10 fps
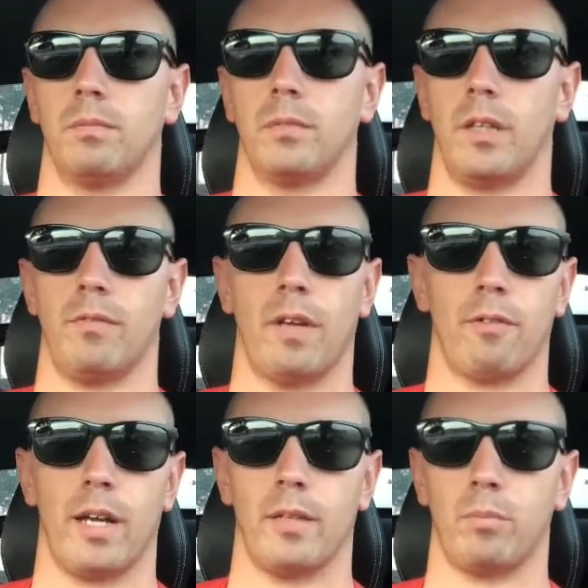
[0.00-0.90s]
They've
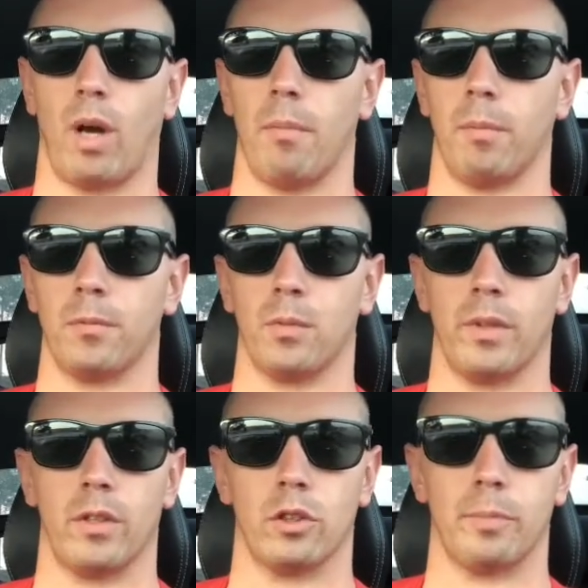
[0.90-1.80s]
never had problems
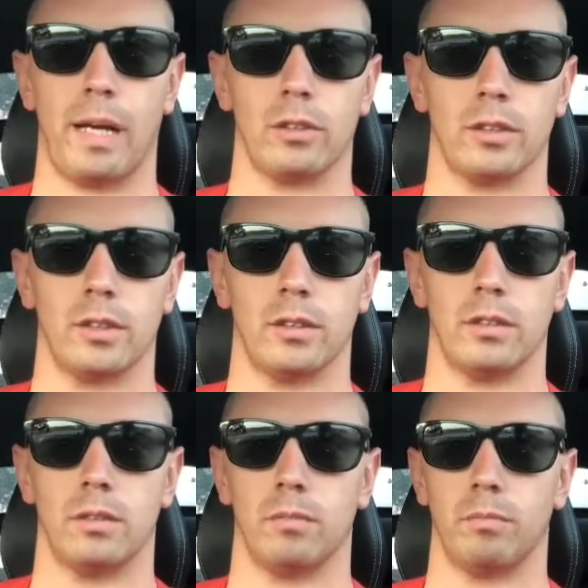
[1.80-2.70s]
with their
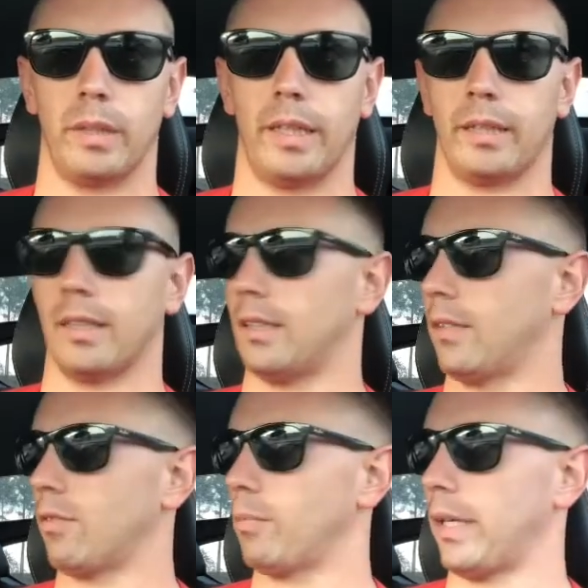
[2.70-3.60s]
spouses being at a
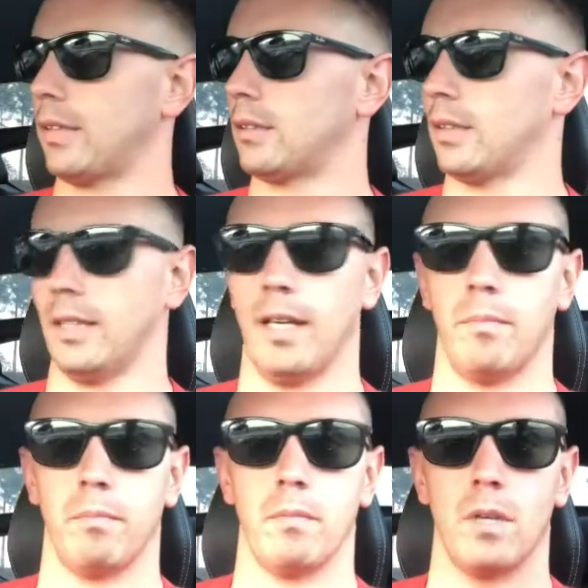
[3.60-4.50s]
different base than
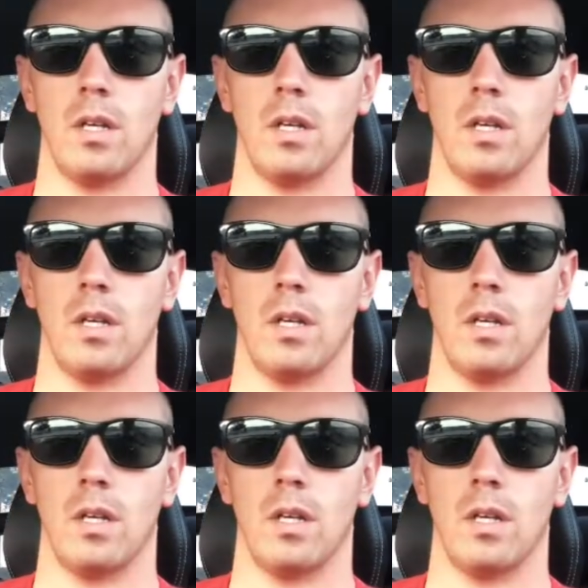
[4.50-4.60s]
them.